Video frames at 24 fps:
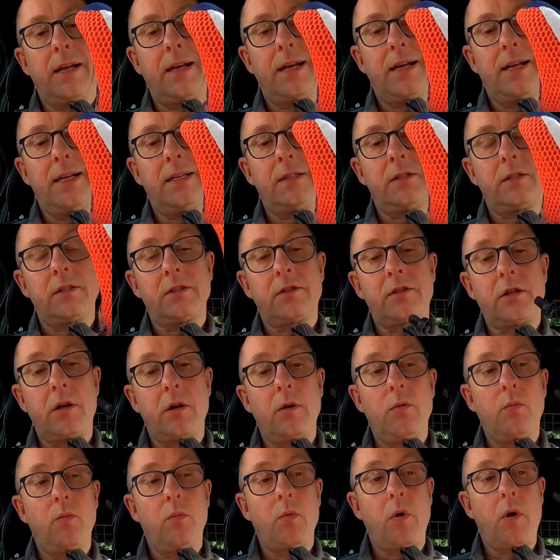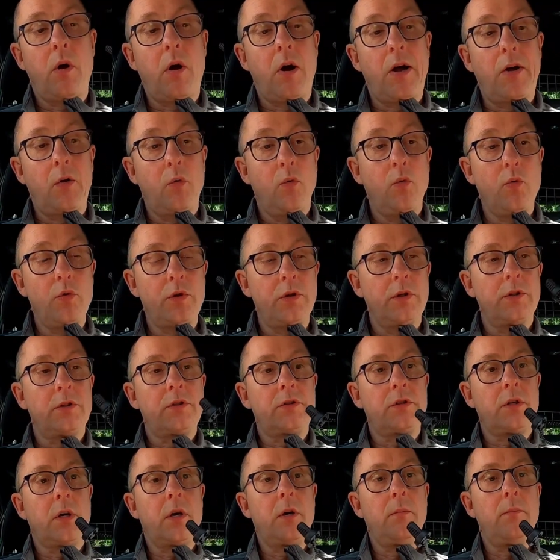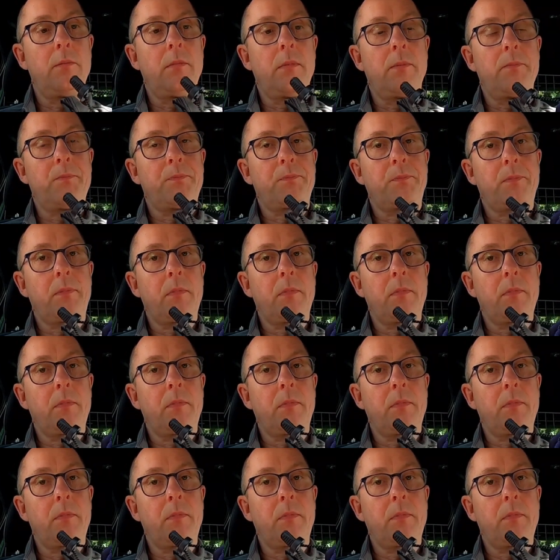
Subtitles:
and so I ordered some